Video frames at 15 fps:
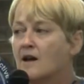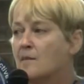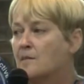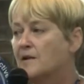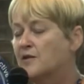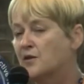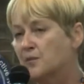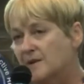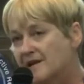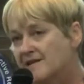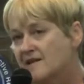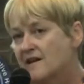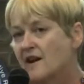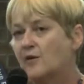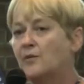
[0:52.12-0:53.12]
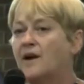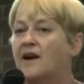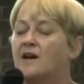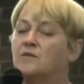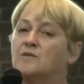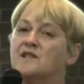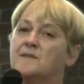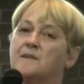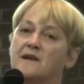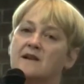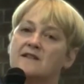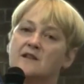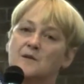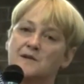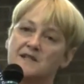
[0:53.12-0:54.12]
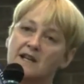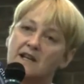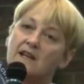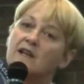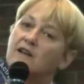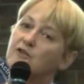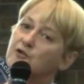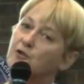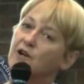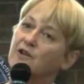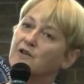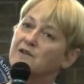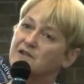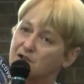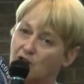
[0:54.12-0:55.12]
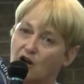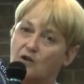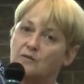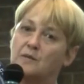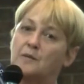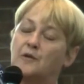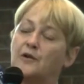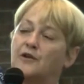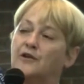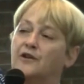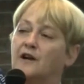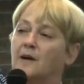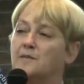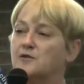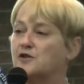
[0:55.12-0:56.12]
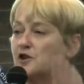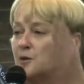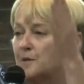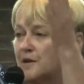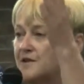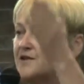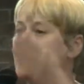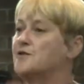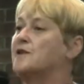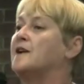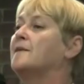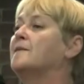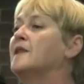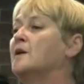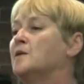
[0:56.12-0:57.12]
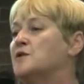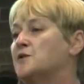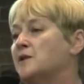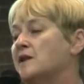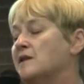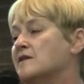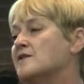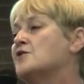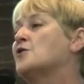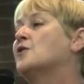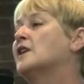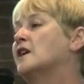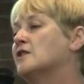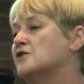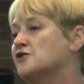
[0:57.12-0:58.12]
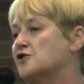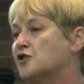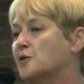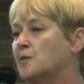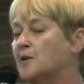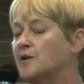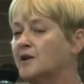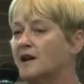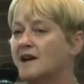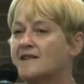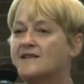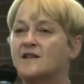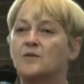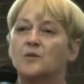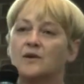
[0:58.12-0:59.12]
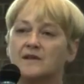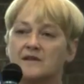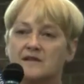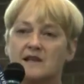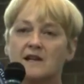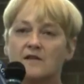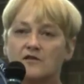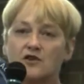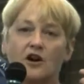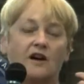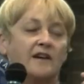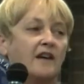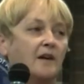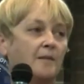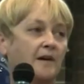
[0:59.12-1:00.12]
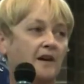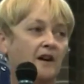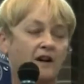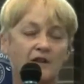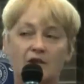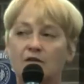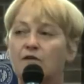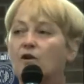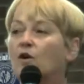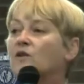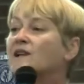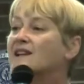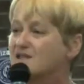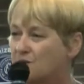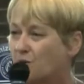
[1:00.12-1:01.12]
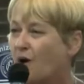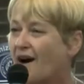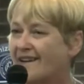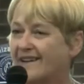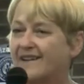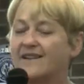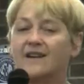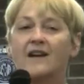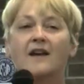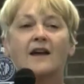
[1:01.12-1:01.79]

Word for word: But the reason I ran was because I was taking a Toronto Star reporter up Sherbourne Street. They were doing a story on Sherbourne, and I said, well, instead of talking about it on the phone, let's walk it.